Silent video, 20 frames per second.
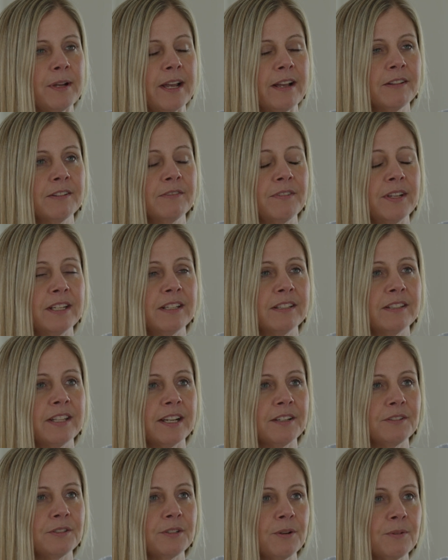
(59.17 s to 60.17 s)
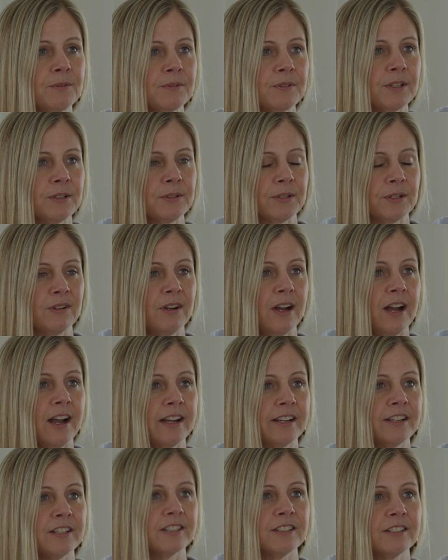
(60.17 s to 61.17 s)
elevated that tone a little
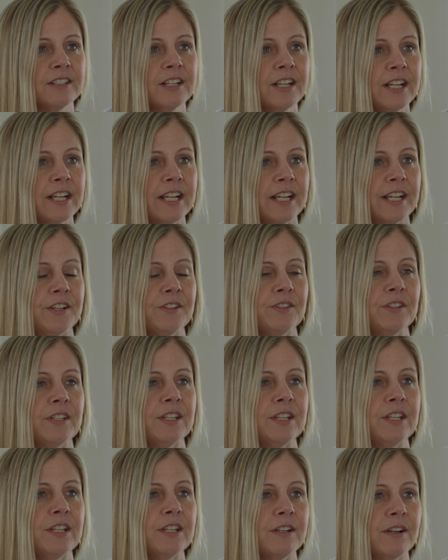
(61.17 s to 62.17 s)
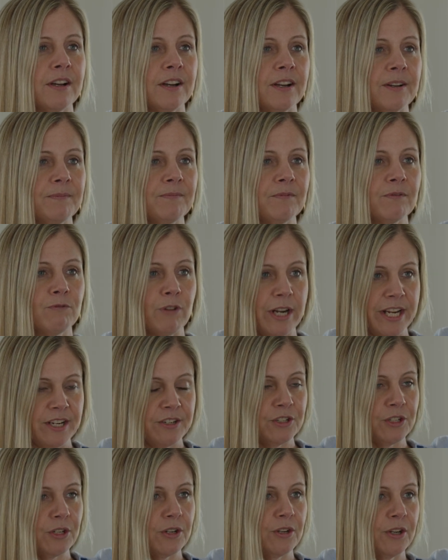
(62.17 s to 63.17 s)
higher in the
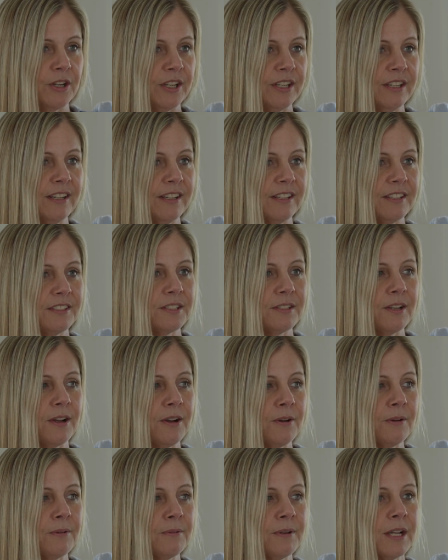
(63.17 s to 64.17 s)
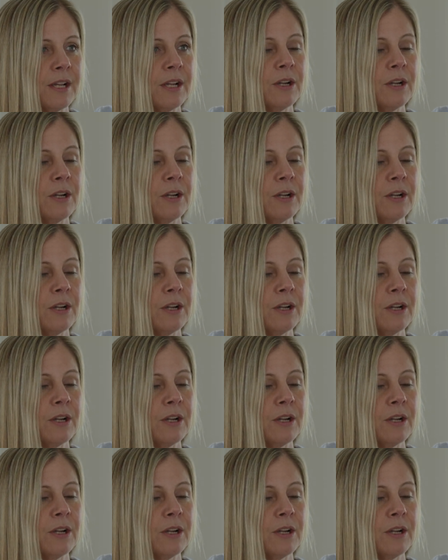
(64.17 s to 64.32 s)
range hood. So